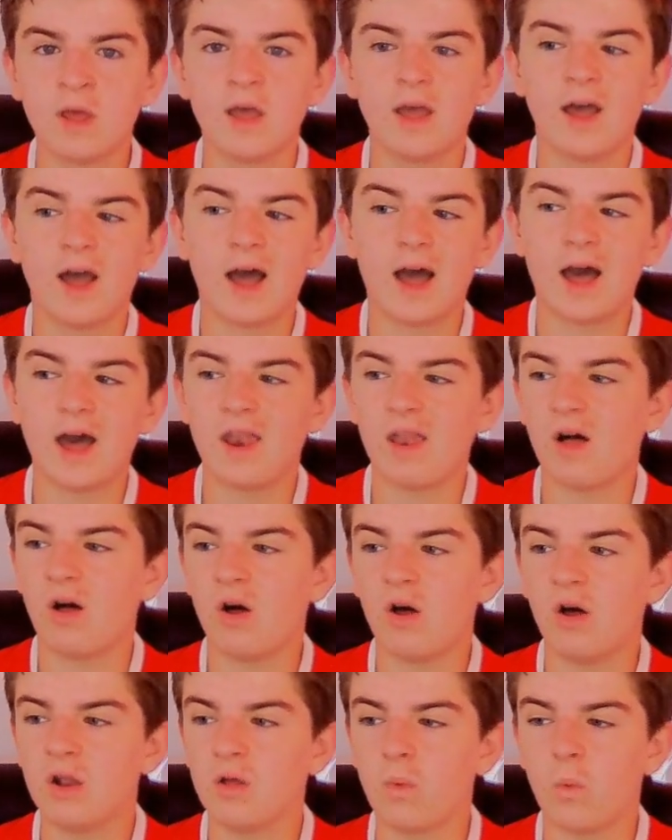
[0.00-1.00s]
and
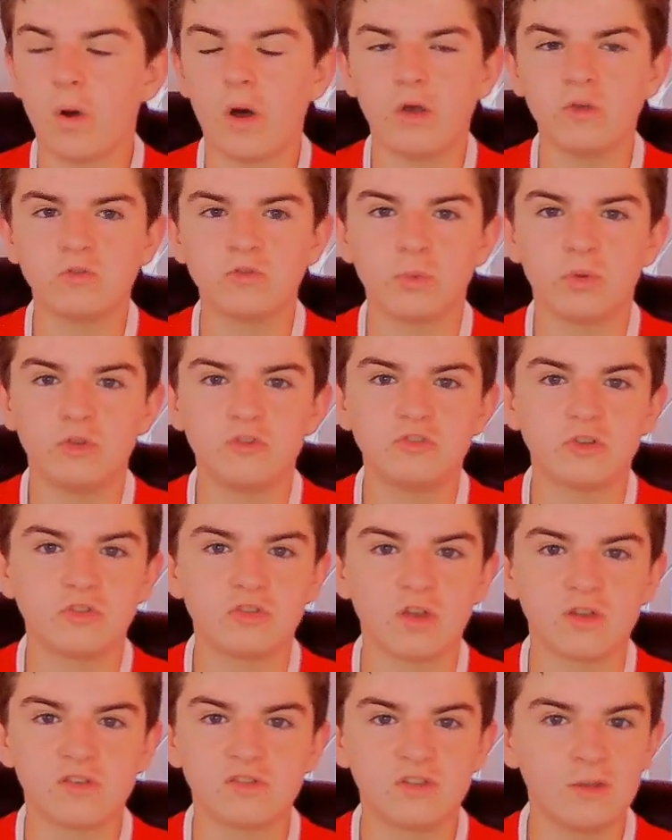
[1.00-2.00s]
all it was just
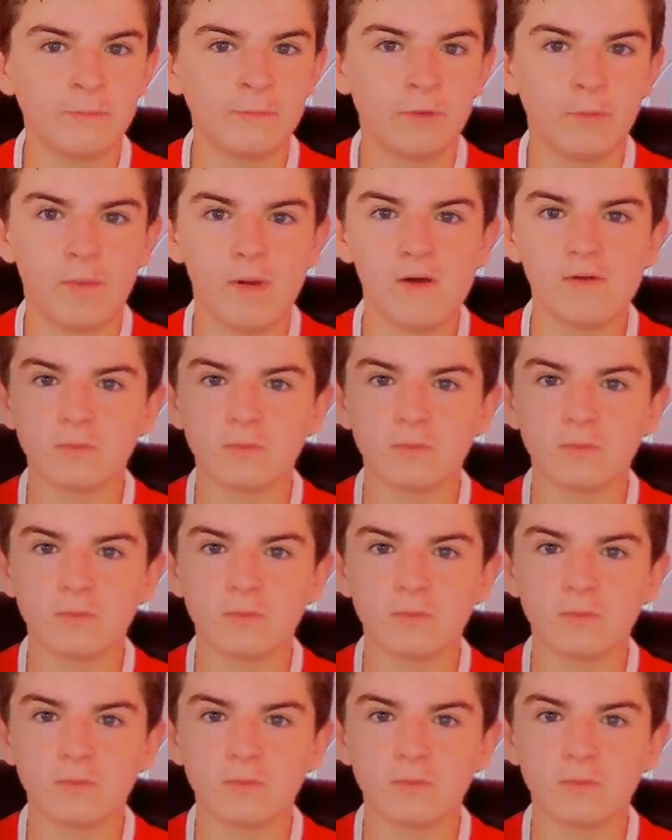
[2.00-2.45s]
a simple ball from